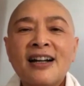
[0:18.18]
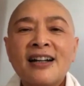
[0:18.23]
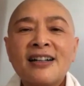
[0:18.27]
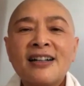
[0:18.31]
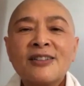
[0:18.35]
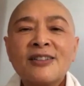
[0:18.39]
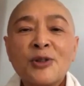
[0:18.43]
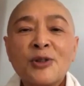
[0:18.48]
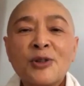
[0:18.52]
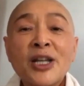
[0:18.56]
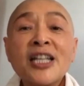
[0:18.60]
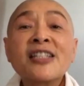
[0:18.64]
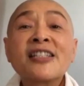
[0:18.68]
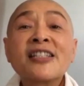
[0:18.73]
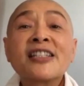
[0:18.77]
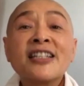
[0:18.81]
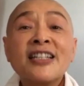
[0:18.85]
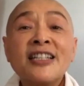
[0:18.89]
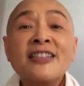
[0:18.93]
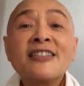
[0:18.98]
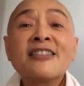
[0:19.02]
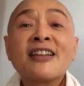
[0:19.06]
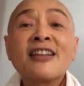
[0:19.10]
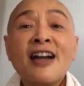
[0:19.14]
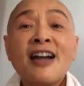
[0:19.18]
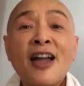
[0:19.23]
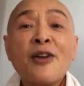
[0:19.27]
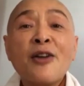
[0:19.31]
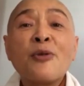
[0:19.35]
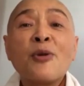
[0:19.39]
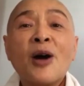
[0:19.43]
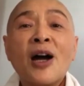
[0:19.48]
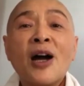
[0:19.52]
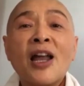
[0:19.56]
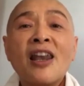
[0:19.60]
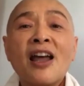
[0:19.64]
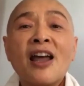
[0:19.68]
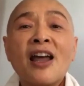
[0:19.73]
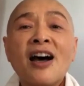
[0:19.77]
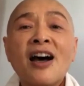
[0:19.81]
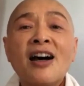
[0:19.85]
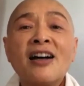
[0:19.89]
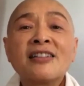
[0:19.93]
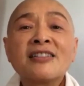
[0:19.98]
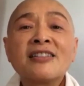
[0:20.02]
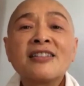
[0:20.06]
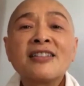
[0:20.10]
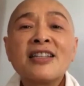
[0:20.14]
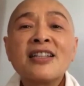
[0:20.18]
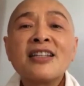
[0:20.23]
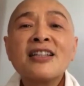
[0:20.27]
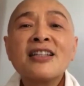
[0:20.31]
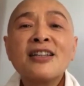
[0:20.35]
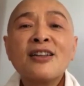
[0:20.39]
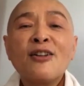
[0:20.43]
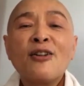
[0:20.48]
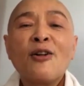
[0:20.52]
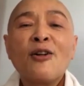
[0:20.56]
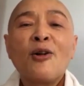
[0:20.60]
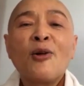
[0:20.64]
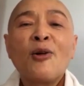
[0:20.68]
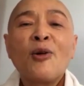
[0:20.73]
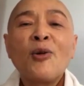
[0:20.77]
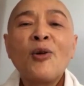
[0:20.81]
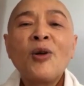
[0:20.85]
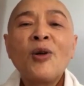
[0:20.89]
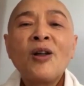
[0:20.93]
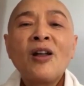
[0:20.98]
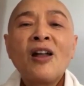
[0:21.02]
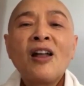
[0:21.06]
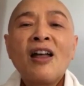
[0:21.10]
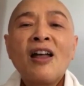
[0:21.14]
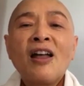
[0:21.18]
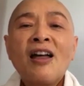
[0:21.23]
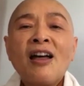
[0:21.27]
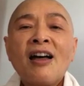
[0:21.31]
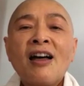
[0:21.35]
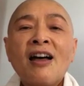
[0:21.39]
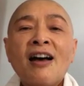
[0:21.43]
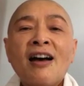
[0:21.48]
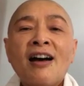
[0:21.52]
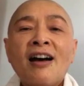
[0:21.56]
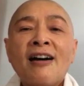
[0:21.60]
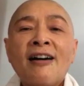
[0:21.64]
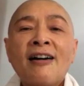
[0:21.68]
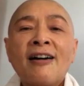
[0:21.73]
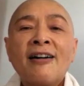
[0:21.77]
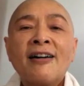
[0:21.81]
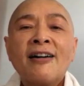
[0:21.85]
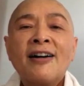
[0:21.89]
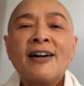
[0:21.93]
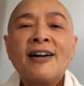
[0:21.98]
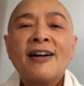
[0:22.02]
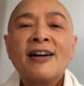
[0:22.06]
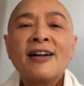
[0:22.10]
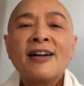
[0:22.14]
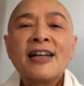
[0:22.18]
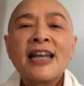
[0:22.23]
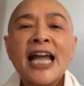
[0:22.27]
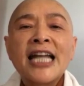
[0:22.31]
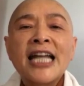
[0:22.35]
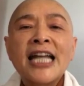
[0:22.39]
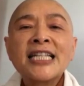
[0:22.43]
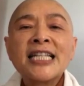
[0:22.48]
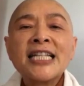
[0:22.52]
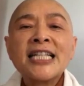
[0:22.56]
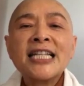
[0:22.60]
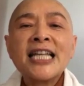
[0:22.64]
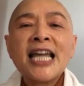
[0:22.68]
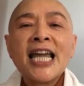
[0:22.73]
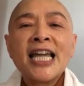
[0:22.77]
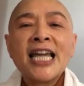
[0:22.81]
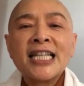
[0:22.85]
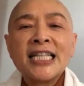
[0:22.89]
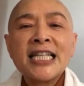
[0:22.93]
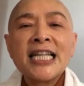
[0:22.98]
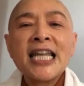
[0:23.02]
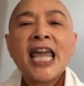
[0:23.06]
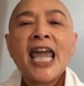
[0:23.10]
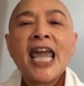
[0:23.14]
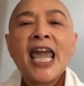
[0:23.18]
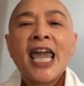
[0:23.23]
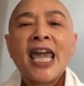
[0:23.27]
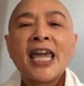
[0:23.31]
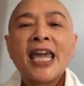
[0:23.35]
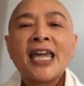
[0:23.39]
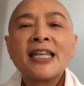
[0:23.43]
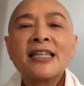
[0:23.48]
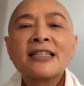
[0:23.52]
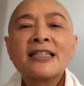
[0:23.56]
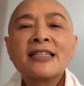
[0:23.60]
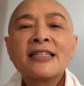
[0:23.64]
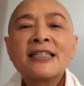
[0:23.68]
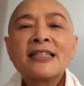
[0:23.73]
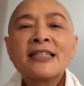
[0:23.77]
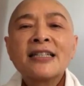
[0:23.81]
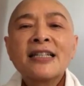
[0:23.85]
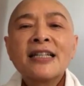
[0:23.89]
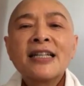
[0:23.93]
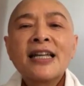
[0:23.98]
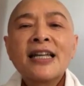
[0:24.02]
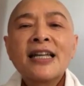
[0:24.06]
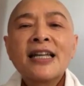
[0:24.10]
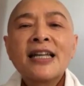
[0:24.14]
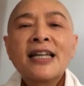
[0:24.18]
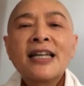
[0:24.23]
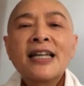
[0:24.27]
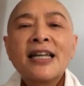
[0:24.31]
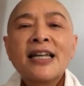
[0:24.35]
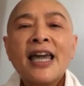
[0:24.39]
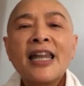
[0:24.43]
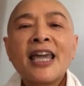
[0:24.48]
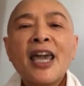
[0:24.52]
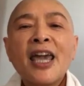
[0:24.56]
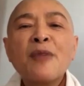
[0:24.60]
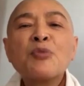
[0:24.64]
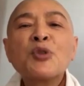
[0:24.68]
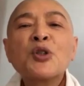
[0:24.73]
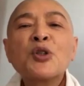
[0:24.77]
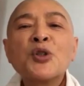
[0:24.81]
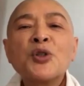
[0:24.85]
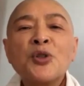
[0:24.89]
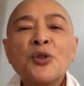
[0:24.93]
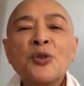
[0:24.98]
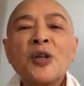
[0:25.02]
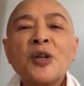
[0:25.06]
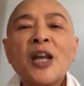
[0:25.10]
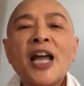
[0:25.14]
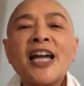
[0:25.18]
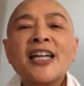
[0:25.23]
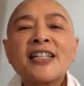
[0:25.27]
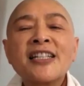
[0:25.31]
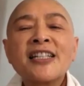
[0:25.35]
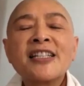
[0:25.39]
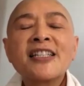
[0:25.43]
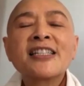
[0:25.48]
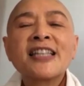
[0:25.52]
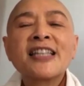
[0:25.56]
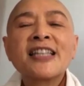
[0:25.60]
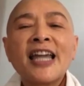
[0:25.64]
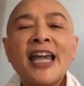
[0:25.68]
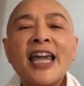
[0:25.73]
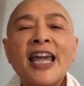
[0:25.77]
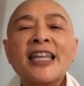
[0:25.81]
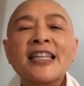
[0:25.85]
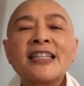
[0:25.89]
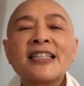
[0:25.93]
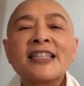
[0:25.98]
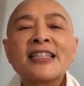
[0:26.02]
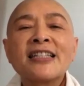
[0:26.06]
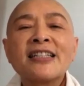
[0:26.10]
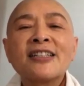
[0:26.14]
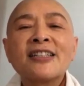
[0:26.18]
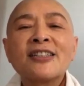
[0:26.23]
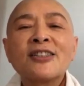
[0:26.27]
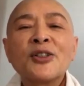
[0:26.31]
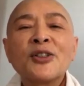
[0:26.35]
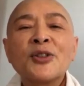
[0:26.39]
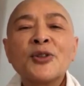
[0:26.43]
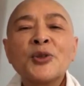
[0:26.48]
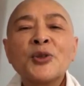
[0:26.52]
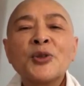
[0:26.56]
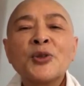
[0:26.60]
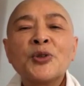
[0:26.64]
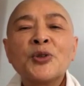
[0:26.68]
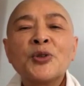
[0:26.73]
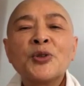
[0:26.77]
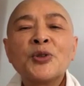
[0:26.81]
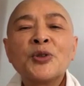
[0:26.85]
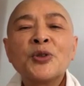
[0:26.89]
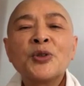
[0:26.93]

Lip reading: raised in Taiwan until 1988. And I came to United States to